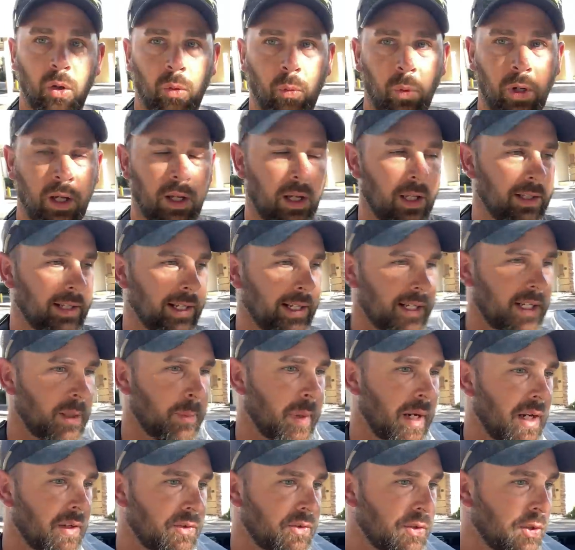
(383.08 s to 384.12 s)
Well, I landed
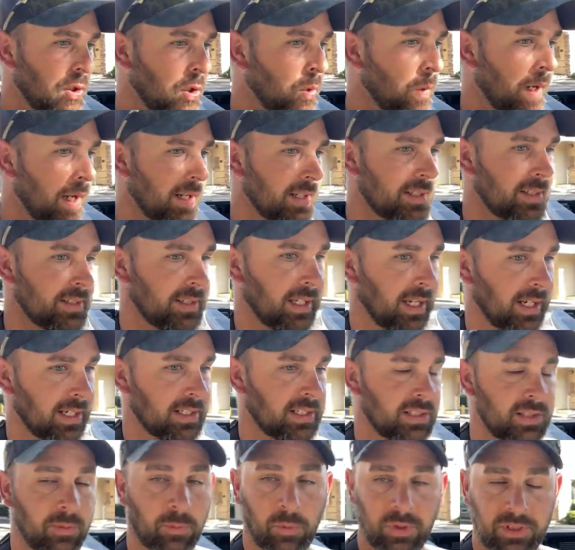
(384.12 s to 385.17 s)
about two out of
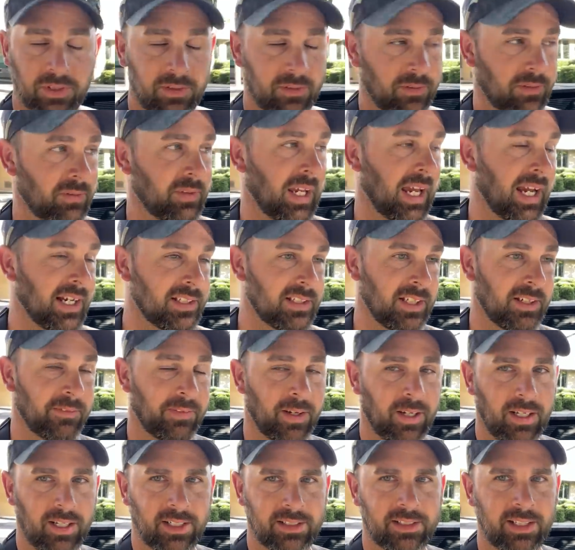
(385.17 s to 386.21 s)
six, which was actually
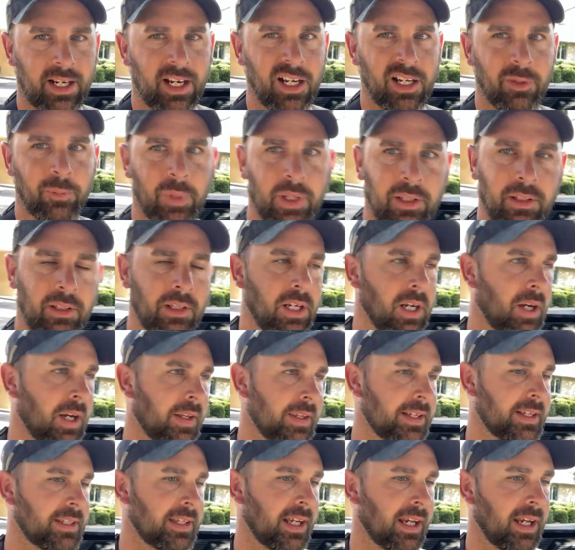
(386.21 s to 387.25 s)
very exciting, but you know how
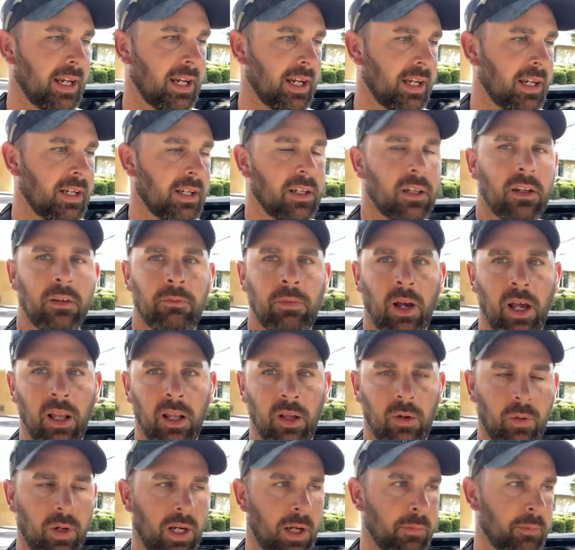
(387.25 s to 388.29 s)
they say
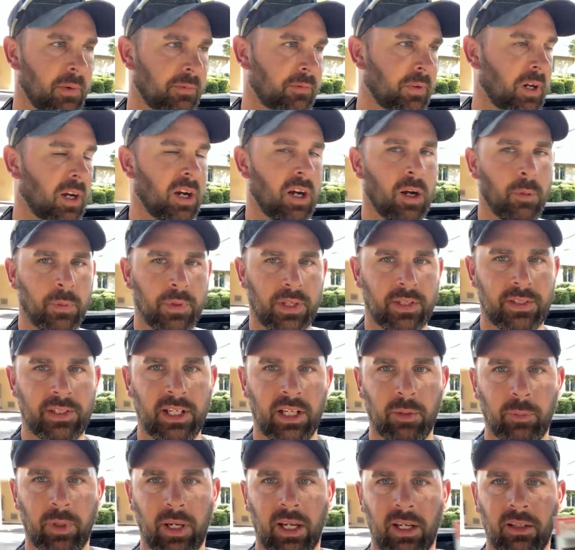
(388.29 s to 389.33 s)
follow up a frog with a
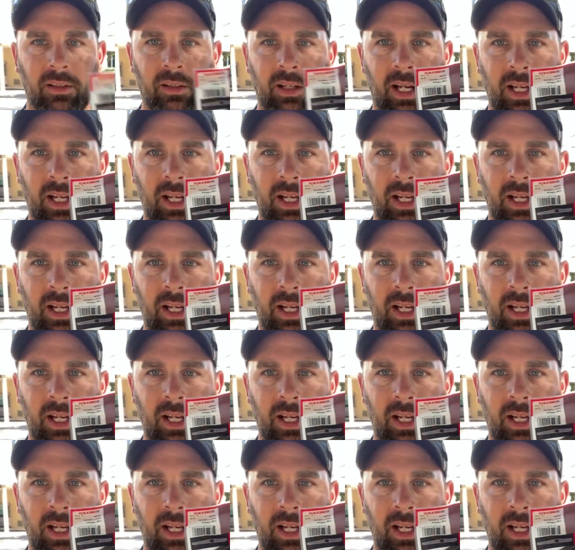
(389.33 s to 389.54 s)
stick bait?